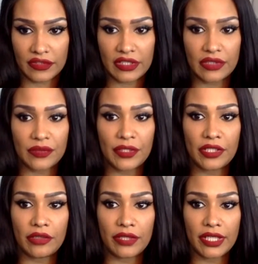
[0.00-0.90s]
Because men
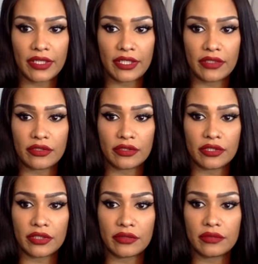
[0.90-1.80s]
don't care. They'll
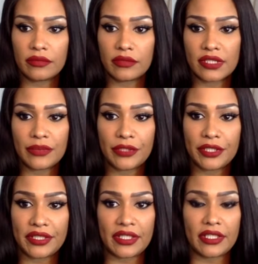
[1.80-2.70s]
sleep with
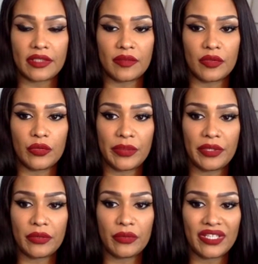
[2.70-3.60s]
anything. But
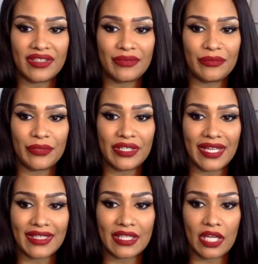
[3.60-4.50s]
women, we
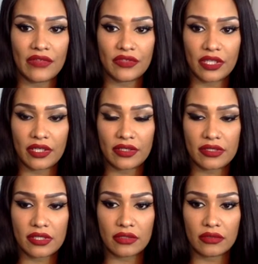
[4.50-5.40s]
like the lifestyle.
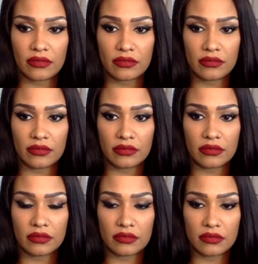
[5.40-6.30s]
So
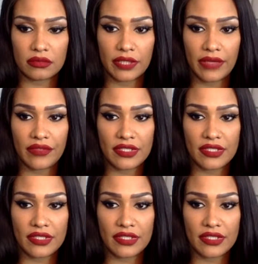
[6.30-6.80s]
we have the